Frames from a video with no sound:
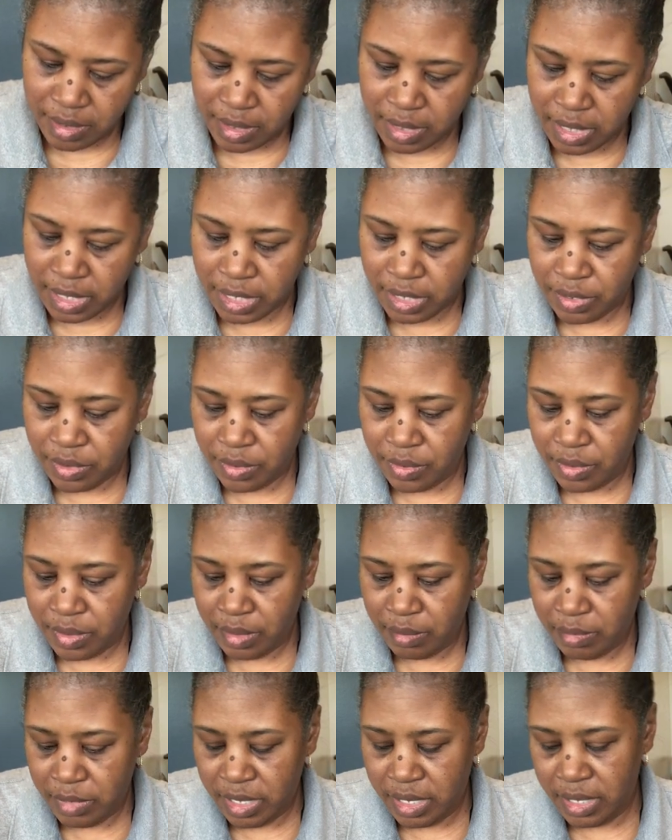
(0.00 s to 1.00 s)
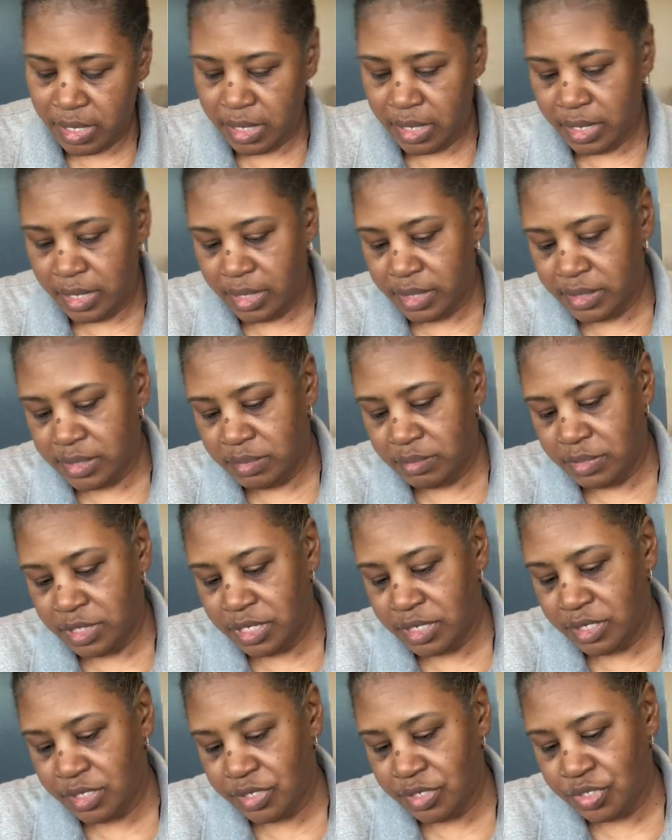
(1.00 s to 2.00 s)
And you can make as
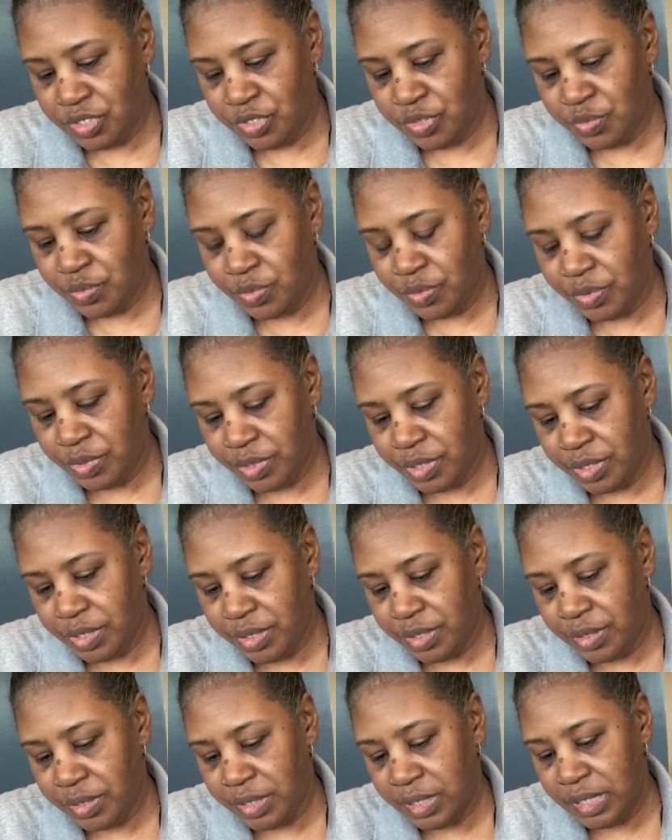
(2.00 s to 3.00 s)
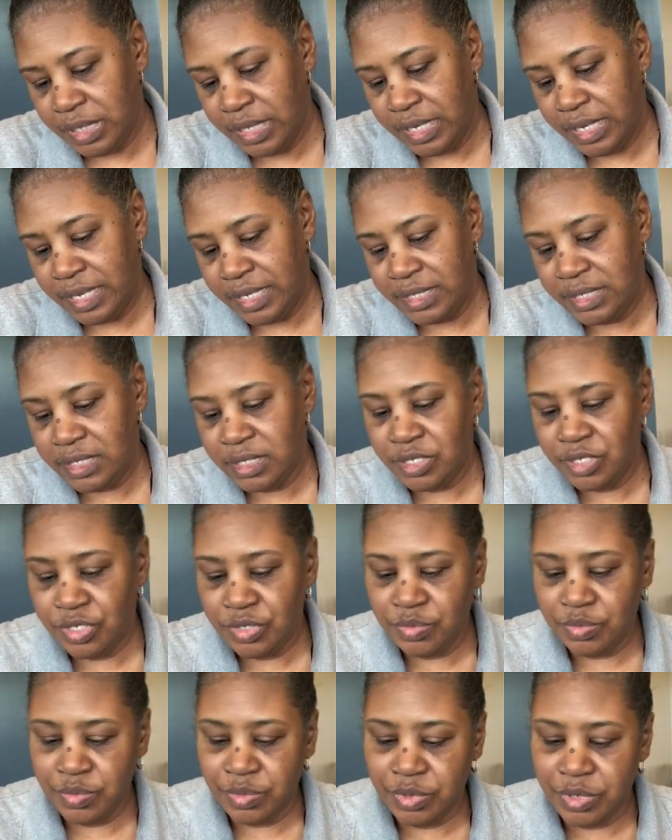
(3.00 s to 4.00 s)
much as you want or less as
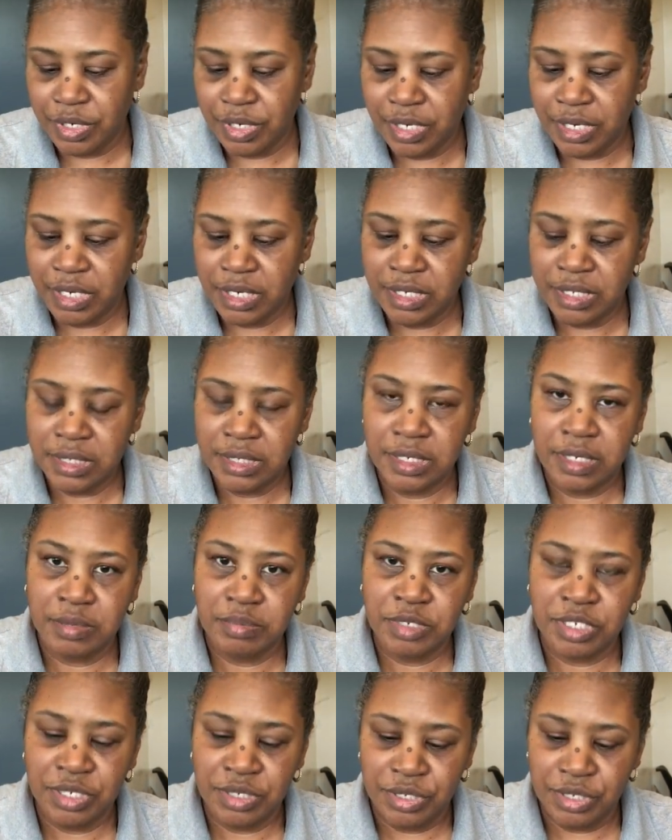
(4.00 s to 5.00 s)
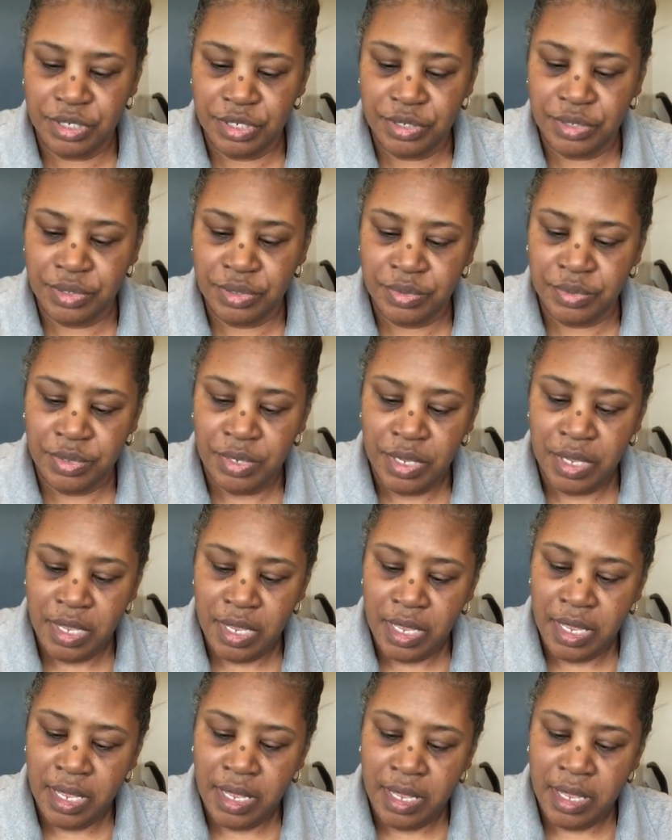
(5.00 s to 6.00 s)
you want. It's up to you
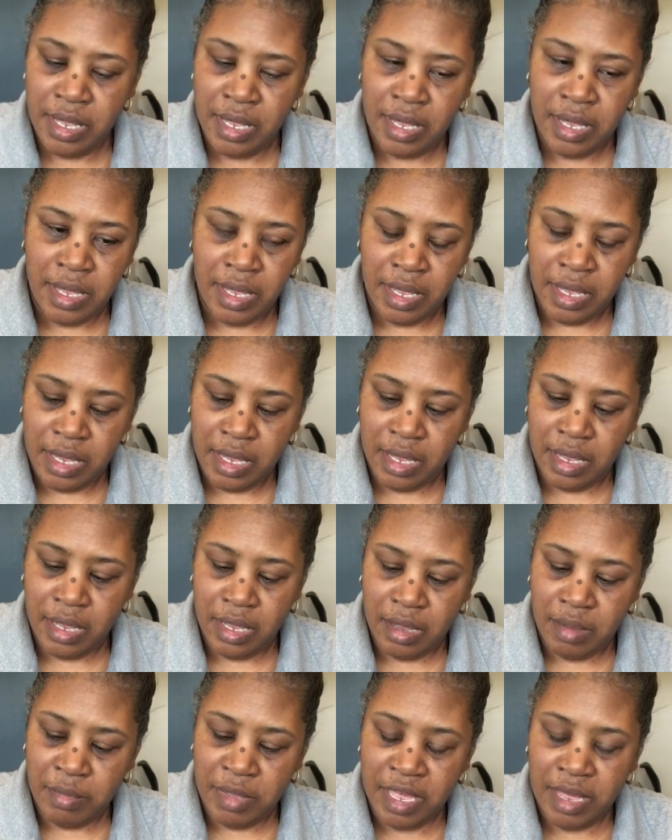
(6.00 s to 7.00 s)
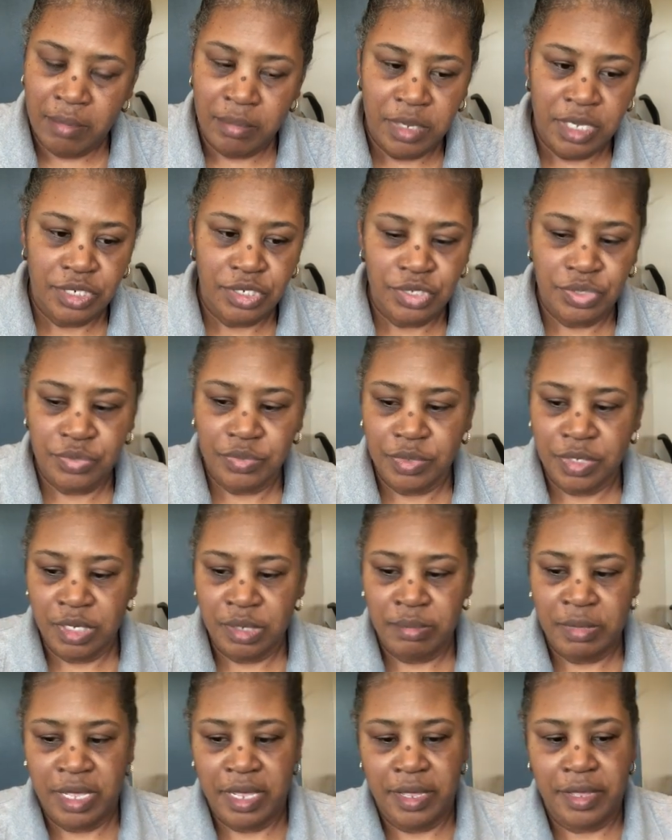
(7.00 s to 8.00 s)
how much you want to
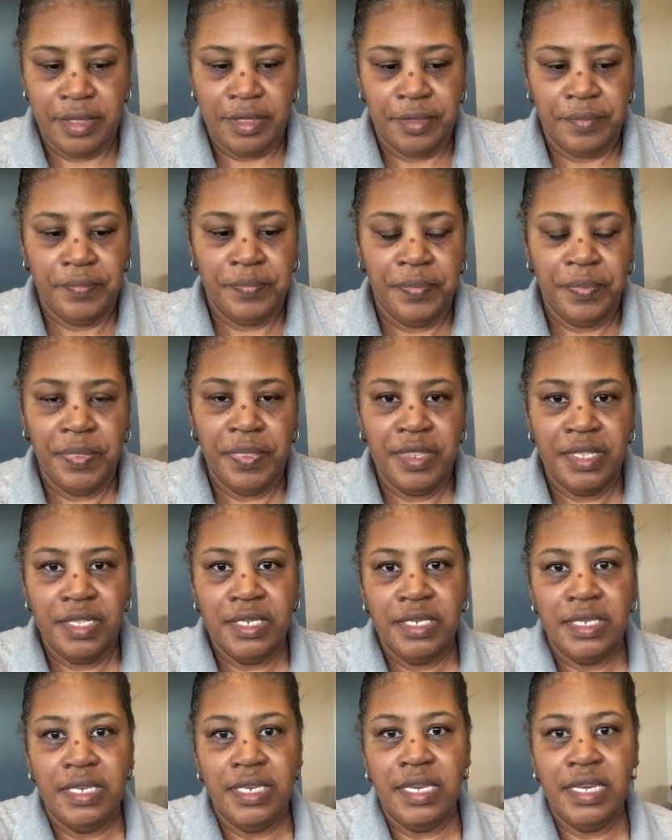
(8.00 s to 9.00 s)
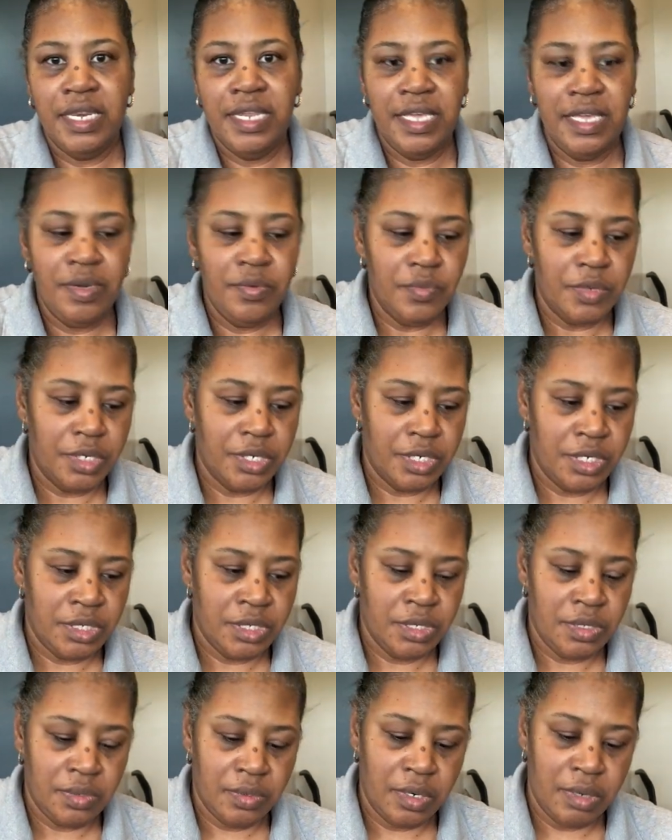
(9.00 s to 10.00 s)
make. And then we're going to
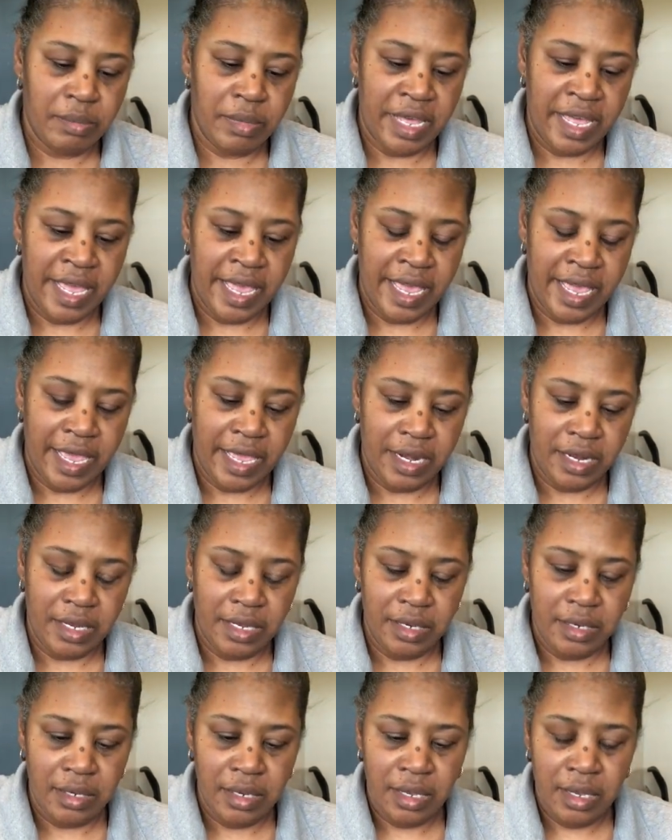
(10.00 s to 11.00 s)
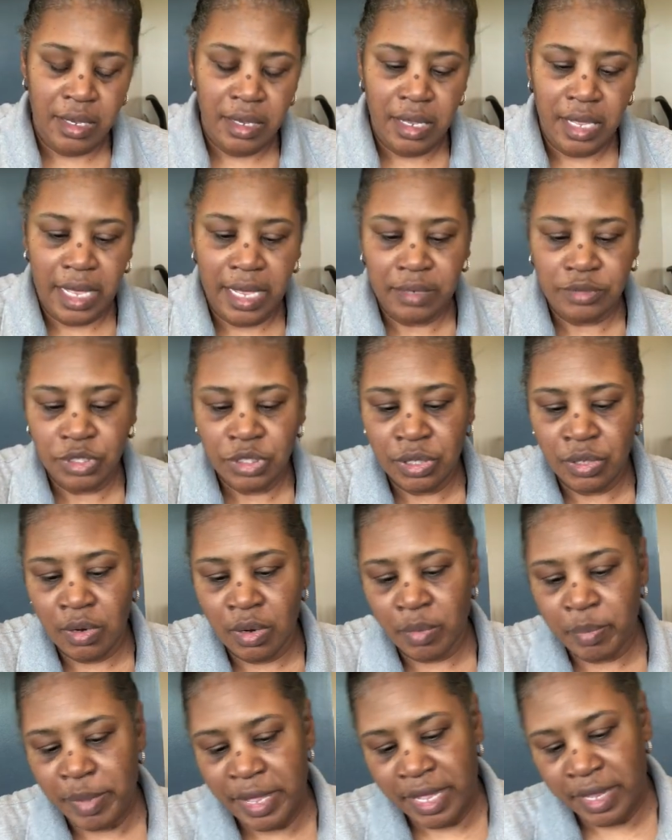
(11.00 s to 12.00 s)
start by adding our
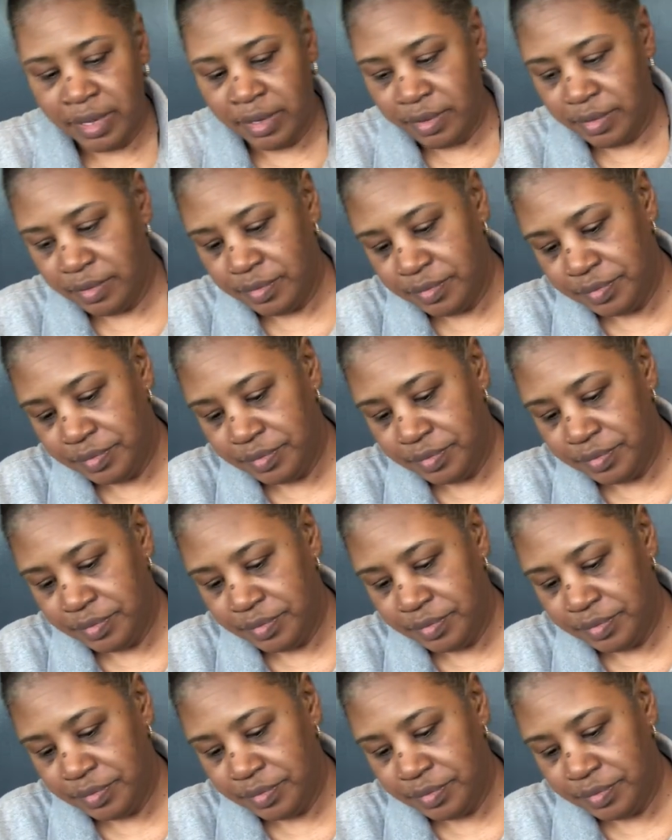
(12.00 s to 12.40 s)
chalk paint.